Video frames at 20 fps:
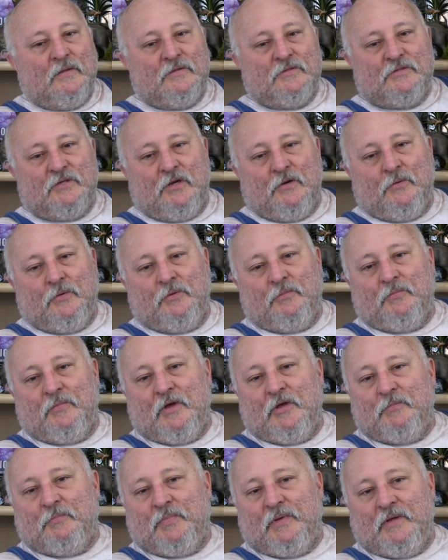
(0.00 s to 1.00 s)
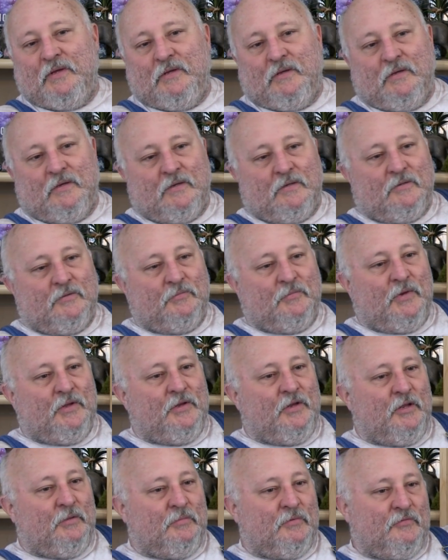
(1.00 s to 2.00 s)
So it might be uh,
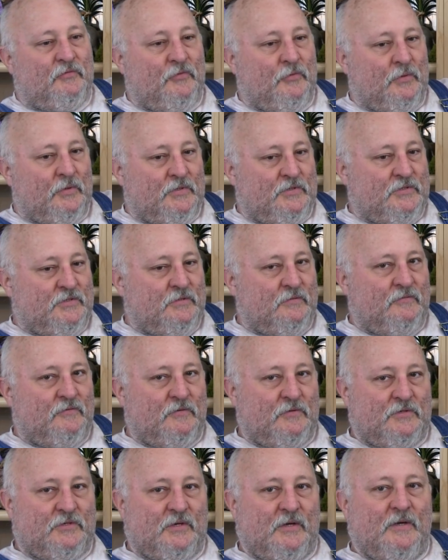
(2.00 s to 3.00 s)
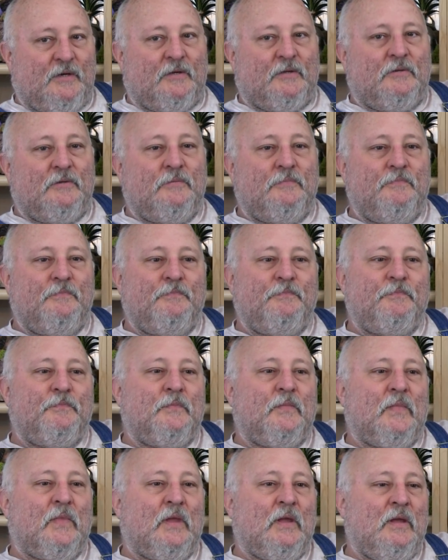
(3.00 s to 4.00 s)
Monday before it's for sale.
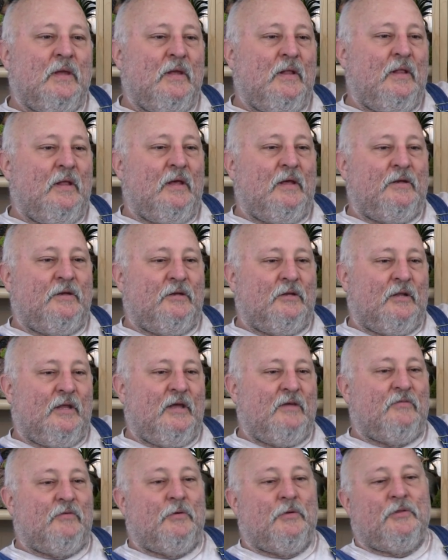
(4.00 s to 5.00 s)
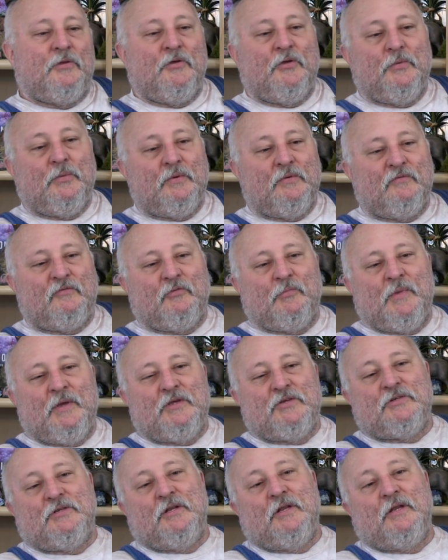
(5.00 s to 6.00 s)
And it'll have all the new
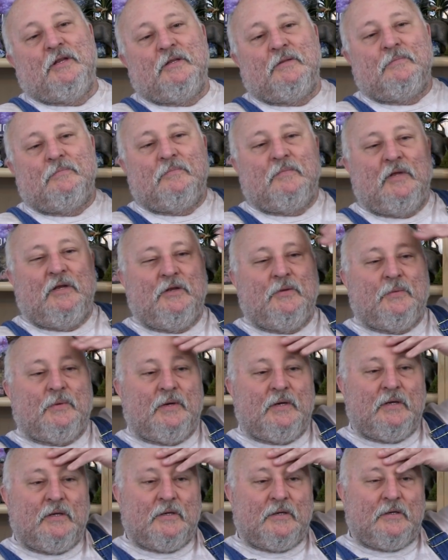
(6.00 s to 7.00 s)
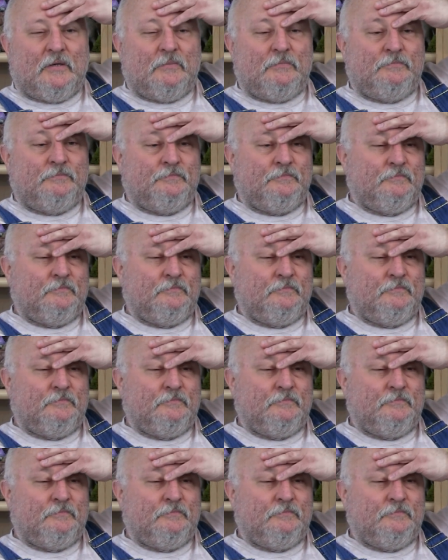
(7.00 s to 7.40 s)
information in it. Anyway, uh,